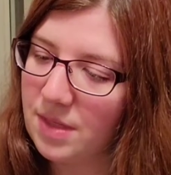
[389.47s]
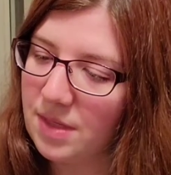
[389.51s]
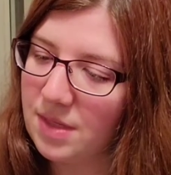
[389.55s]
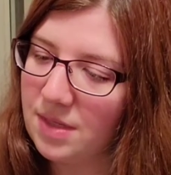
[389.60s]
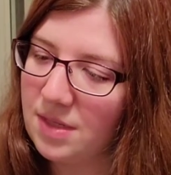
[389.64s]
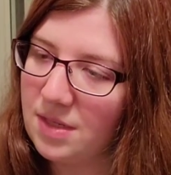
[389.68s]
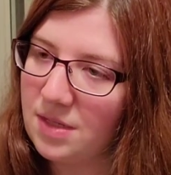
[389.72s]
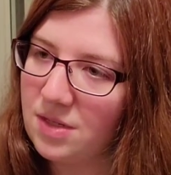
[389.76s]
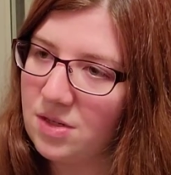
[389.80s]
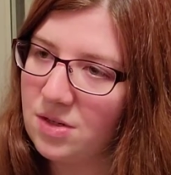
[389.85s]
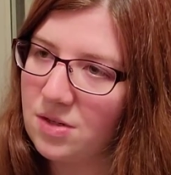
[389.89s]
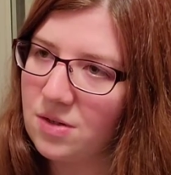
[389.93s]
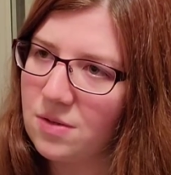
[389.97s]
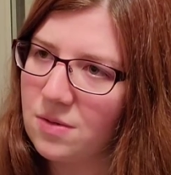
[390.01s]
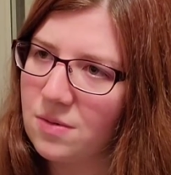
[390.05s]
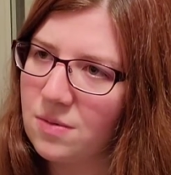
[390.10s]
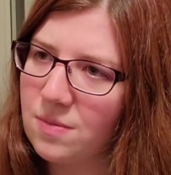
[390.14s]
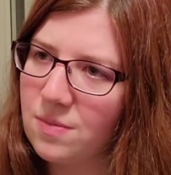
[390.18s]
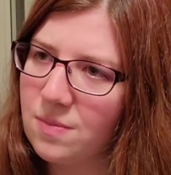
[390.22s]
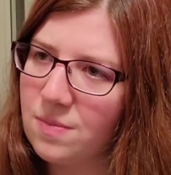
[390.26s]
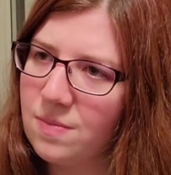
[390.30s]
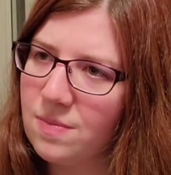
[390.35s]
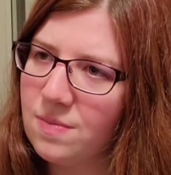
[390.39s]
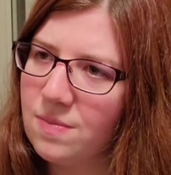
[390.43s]
think the
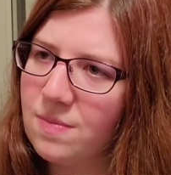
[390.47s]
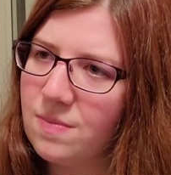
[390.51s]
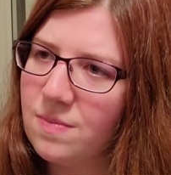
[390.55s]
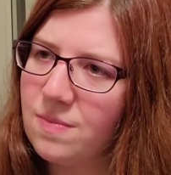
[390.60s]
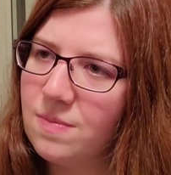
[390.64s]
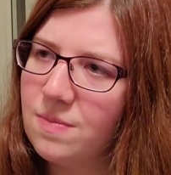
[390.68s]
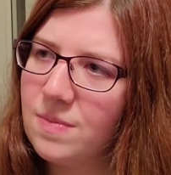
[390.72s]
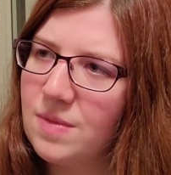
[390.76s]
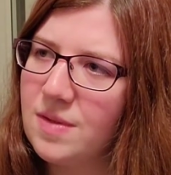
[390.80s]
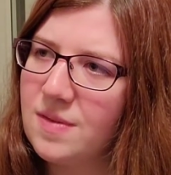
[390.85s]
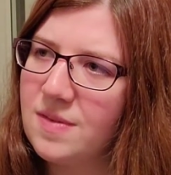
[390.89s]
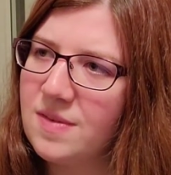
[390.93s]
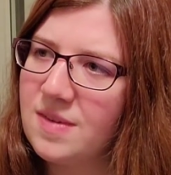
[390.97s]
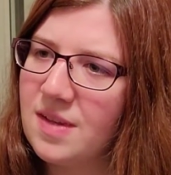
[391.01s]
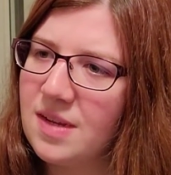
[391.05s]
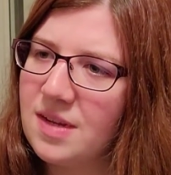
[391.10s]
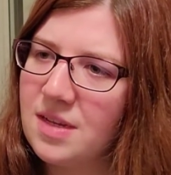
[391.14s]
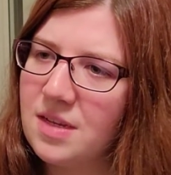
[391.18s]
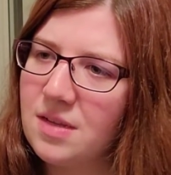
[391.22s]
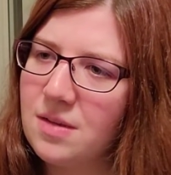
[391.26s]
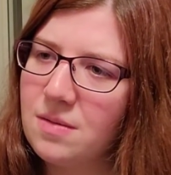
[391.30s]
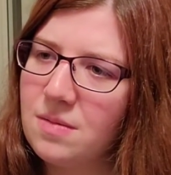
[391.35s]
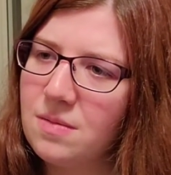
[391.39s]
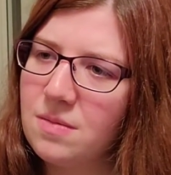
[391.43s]

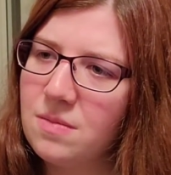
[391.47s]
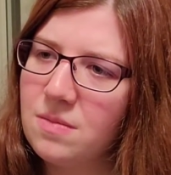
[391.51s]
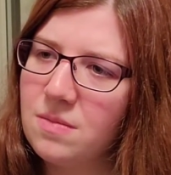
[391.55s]
second